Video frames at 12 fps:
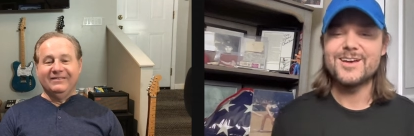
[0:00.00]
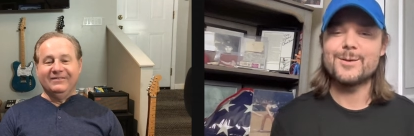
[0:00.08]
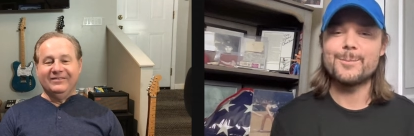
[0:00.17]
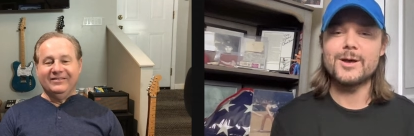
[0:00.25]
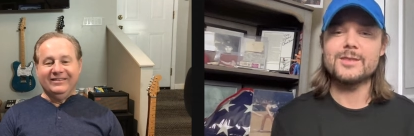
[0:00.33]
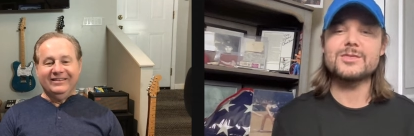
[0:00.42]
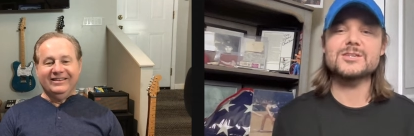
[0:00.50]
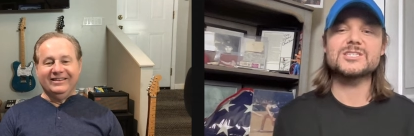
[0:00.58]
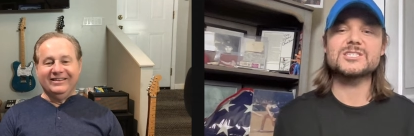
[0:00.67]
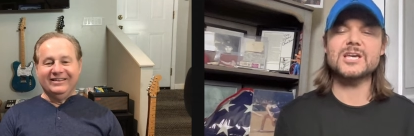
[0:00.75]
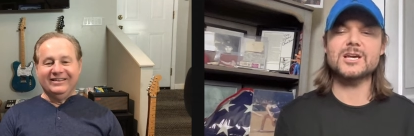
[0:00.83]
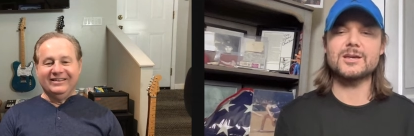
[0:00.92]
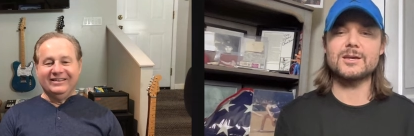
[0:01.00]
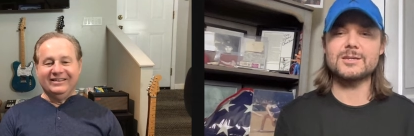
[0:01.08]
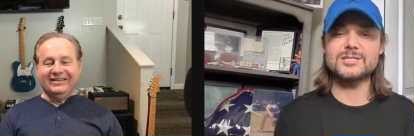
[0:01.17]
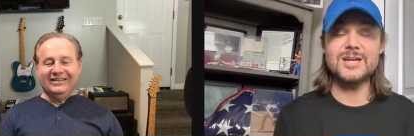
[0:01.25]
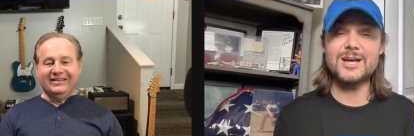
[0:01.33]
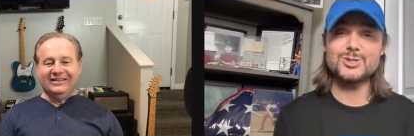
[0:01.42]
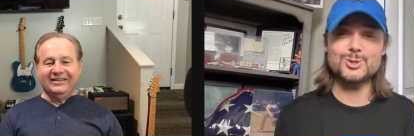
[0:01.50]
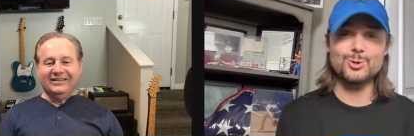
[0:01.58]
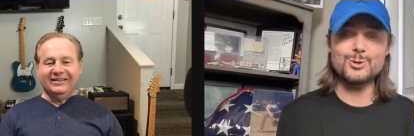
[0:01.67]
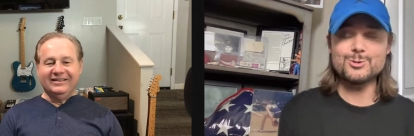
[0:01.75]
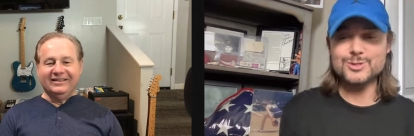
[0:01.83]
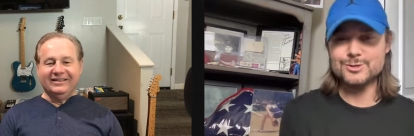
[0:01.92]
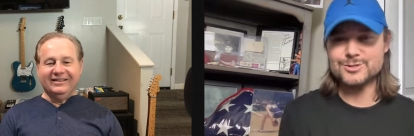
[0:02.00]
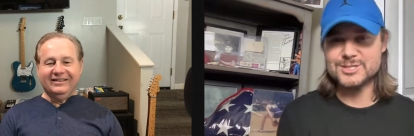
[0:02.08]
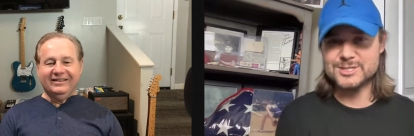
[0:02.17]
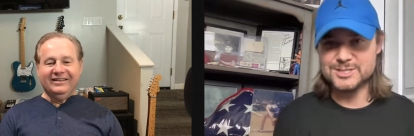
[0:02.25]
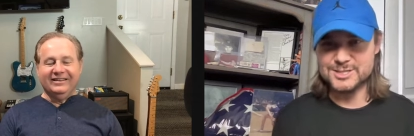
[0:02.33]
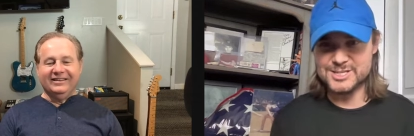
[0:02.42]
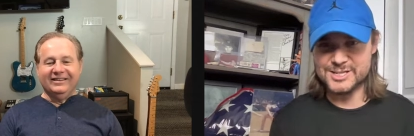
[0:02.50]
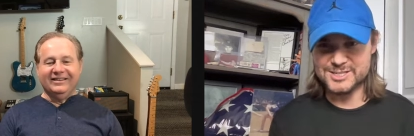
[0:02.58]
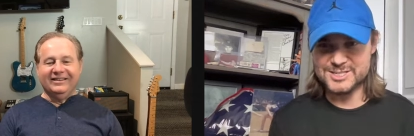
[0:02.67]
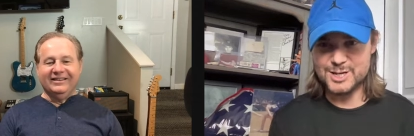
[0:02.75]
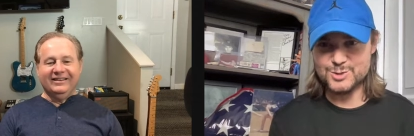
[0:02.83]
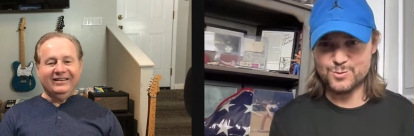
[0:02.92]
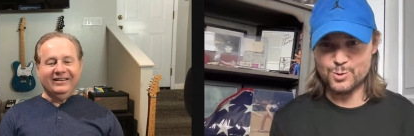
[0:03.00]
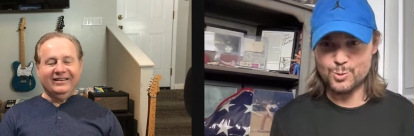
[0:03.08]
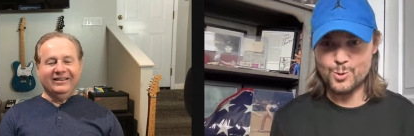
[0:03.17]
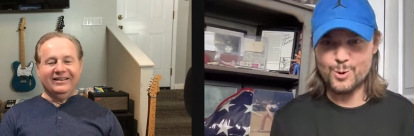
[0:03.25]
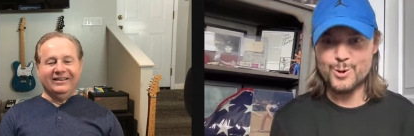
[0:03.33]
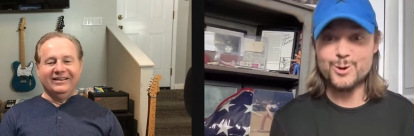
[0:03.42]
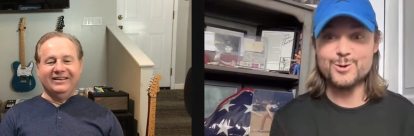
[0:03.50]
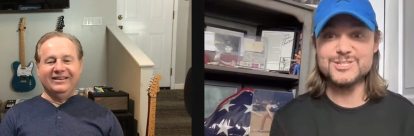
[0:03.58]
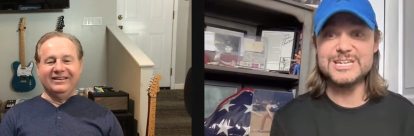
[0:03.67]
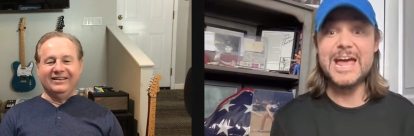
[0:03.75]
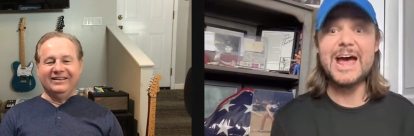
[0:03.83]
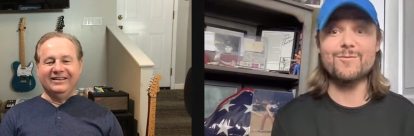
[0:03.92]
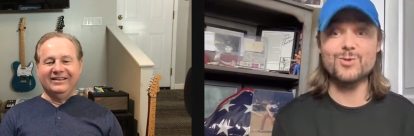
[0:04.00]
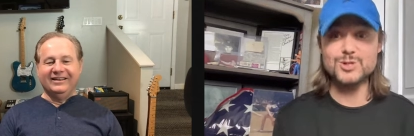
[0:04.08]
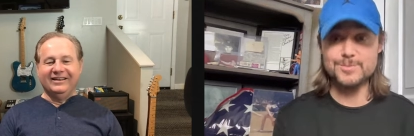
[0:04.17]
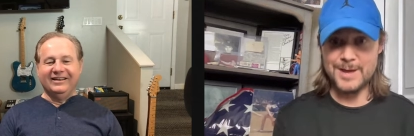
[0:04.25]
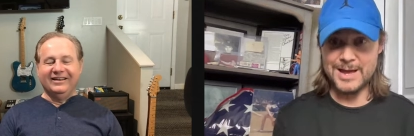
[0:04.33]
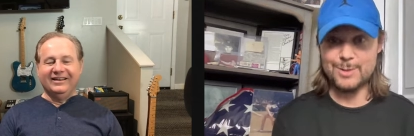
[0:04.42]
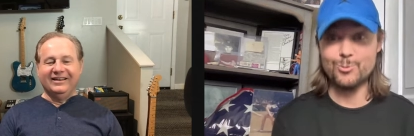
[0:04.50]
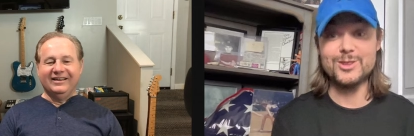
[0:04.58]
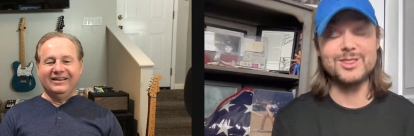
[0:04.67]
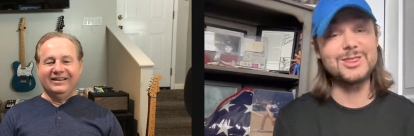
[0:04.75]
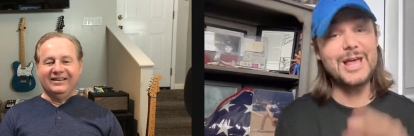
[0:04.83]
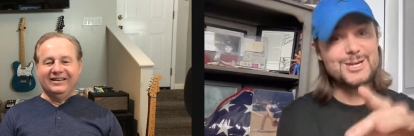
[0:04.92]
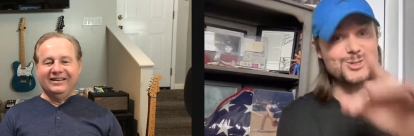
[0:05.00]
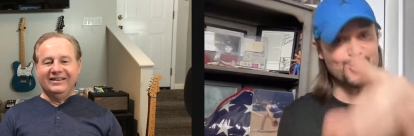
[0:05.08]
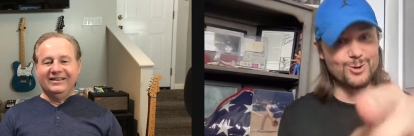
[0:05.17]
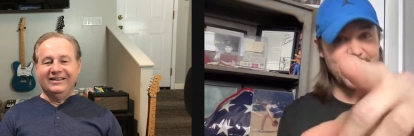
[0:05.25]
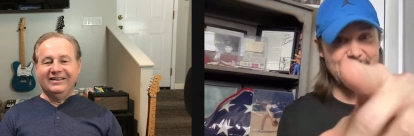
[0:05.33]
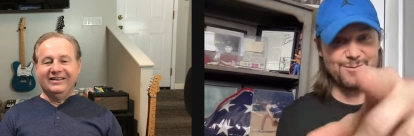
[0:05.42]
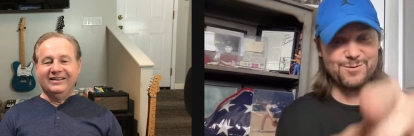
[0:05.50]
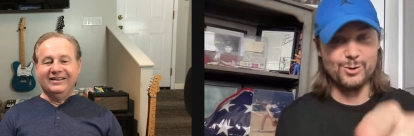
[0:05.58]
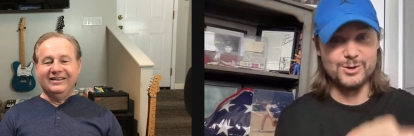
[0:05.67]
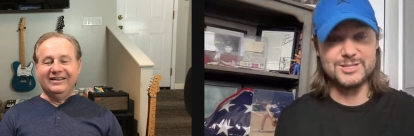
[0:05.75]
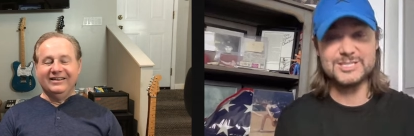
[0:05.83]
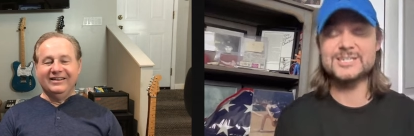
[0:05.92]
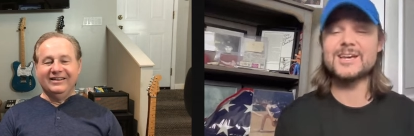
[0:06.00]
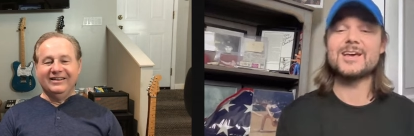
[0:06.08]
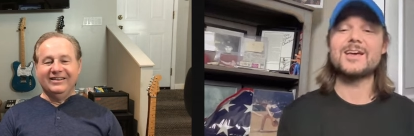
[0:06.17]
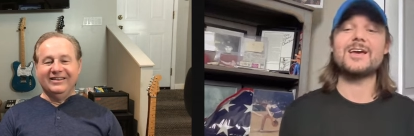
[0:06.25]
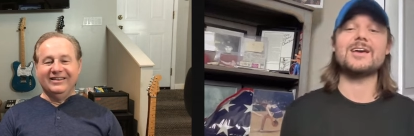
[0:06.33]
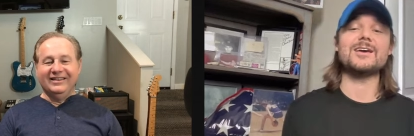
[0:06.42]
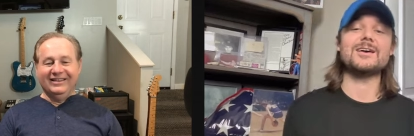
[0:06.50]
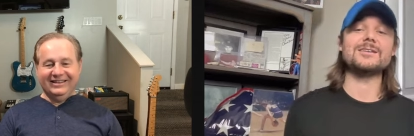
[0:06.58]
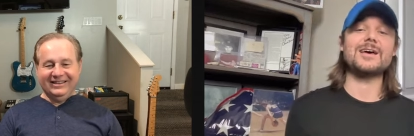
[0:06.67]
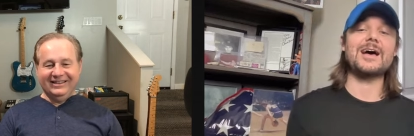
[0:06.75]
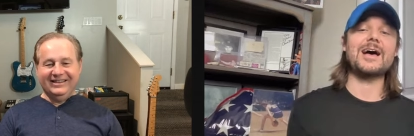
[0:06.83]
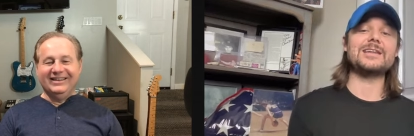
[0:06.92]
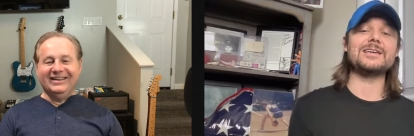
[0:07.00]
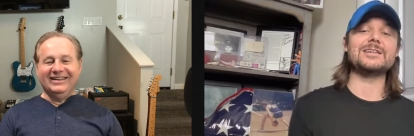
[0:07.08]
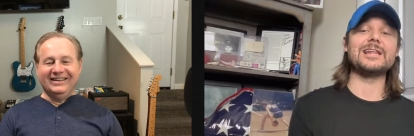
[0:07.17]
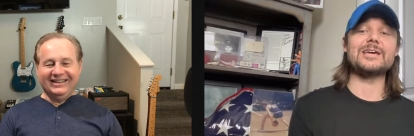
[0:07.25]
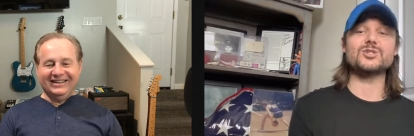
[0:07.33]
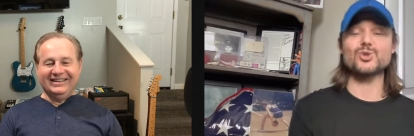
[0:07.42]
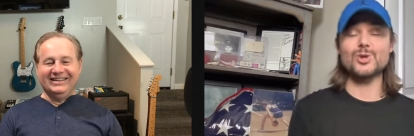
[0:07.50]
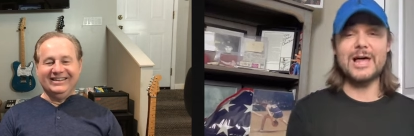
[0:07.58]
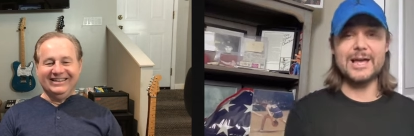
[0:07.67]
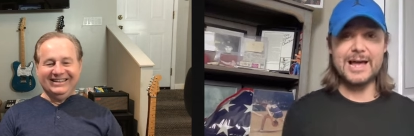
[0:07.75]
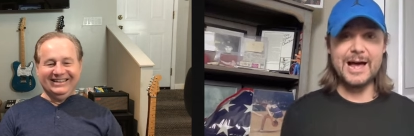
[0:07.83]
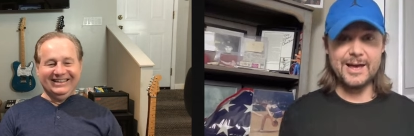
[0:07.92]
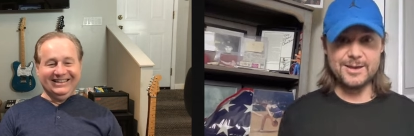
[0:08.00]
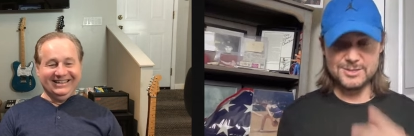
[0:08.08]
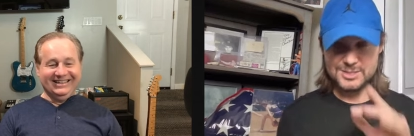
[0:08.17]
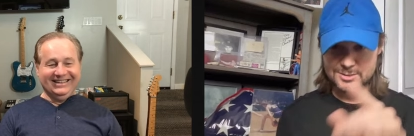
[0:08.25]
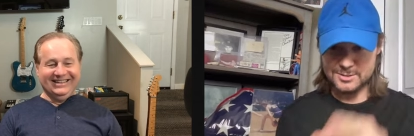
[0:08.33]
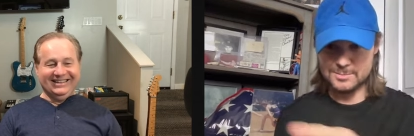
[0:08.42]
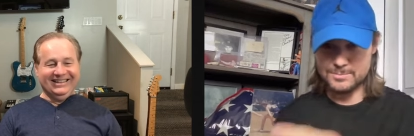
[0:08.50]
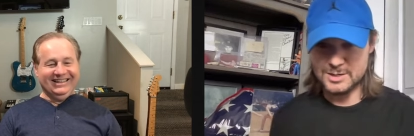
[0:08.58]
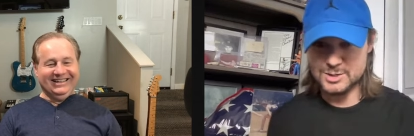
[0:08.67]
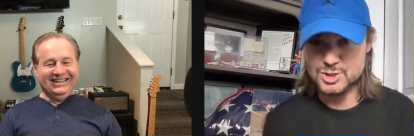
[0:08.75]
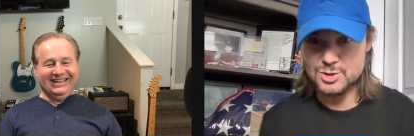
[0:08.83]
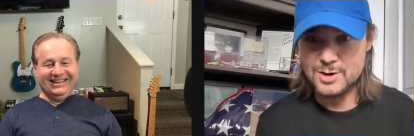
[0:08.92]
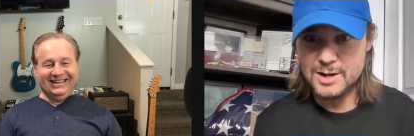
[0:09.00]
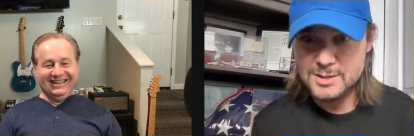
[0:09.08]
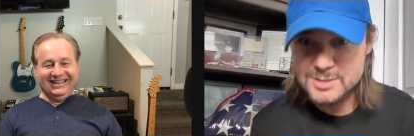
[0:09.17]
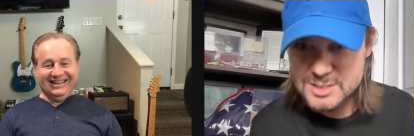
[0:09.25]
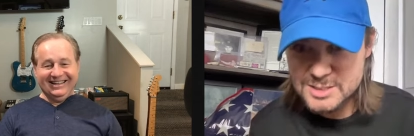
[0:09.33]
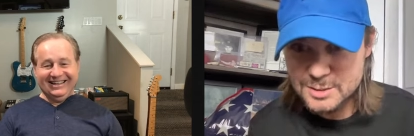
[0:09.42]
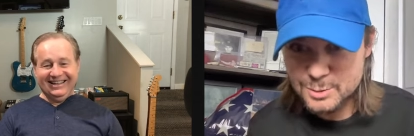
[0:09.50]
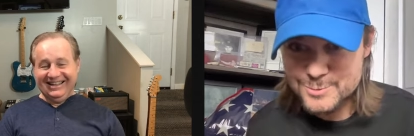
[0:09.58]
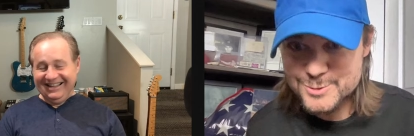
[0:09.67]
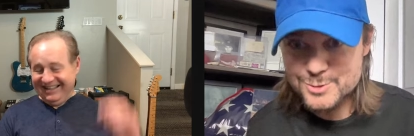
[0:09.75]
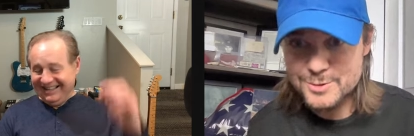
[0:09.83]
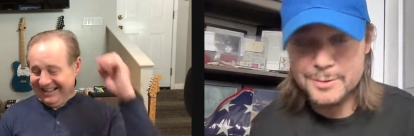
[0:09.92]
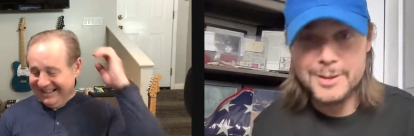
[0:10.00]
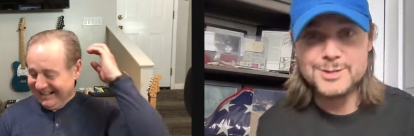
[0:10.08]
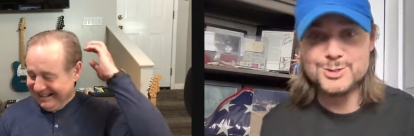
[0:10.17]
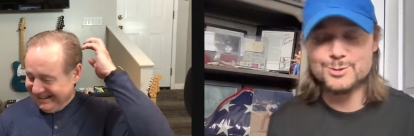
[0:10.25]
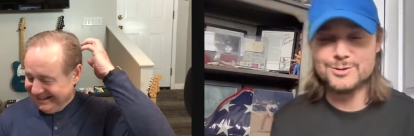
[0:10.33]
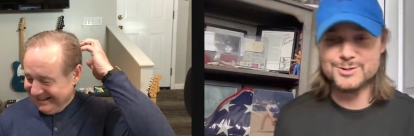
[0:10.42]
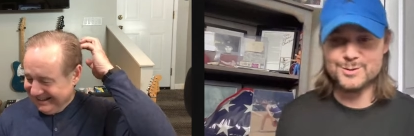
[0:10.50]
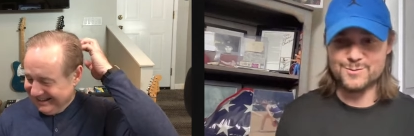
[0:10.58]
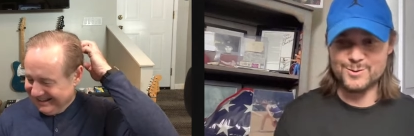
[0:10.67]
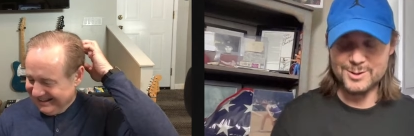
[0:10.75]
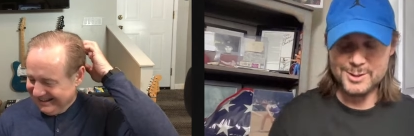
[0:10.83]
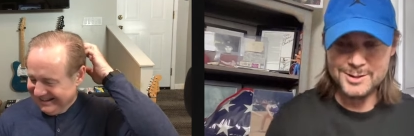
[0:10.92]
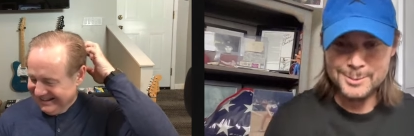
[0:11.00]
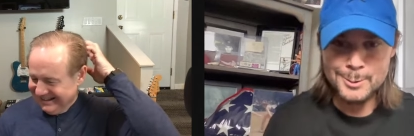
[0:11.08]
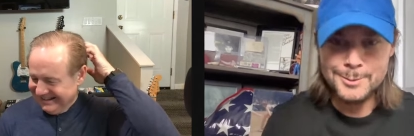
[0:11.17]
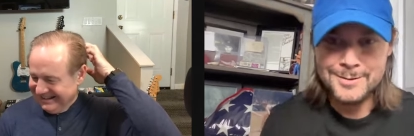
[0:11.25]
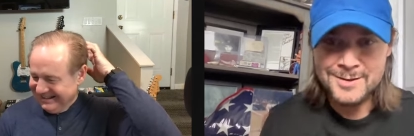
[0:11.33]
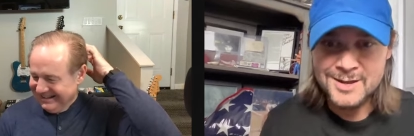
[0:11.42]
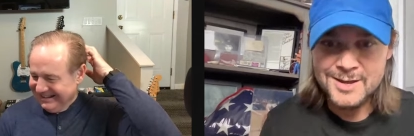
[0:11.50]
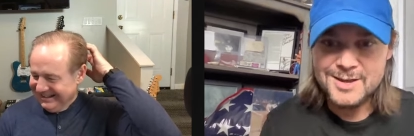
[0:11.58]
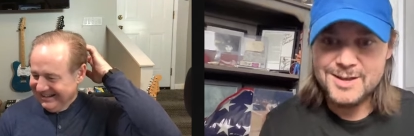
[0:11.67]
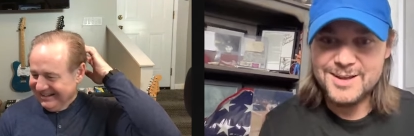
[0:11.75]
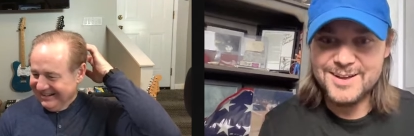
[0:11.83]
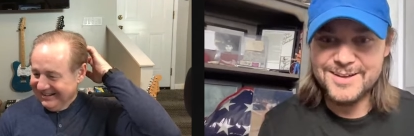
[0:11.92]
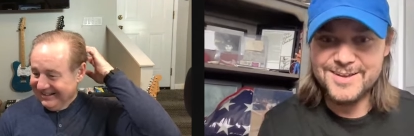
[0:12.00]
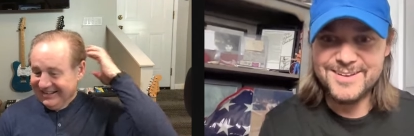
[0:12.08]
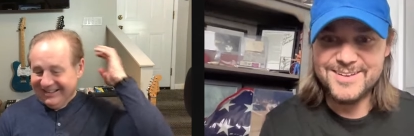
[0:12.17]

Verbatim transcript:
Speaker 1: but the, eh, it's not you losers. It's the successful warrior is the average man with laser like focus and uh, I need laser like eyes to make sure I can see loser and laser differently. You know? uh,